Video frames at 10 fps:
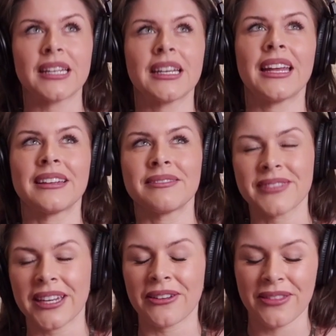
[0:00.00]
And,
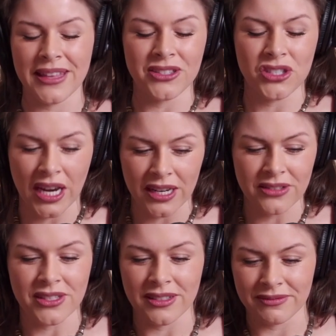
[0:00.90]
things
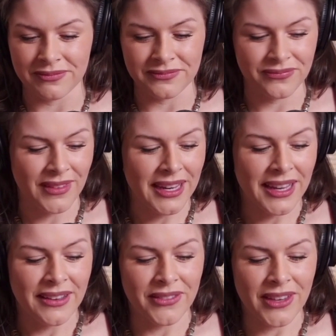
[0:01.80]
change and
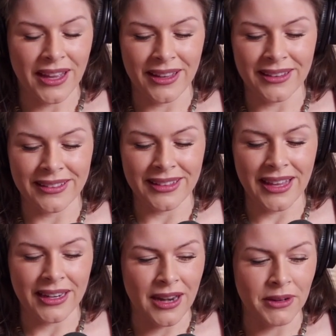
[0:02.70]

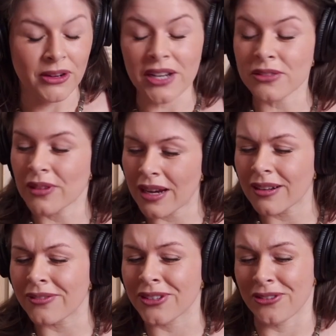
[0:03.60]
economic crash. I
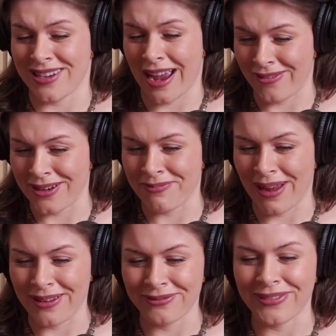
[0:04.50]
don't have to go dive into
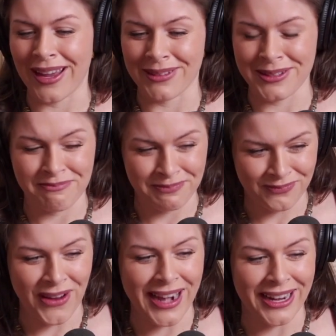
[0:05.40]
my family's
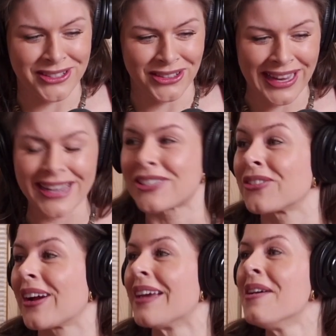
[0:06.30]
financial
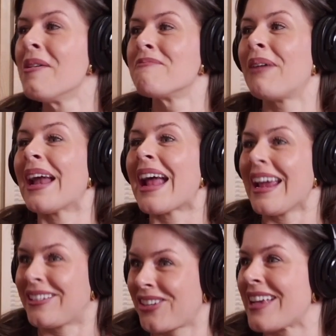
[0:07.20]
history, but
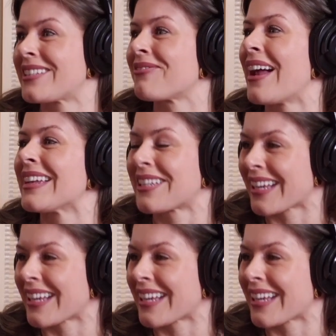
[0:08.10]
I just want to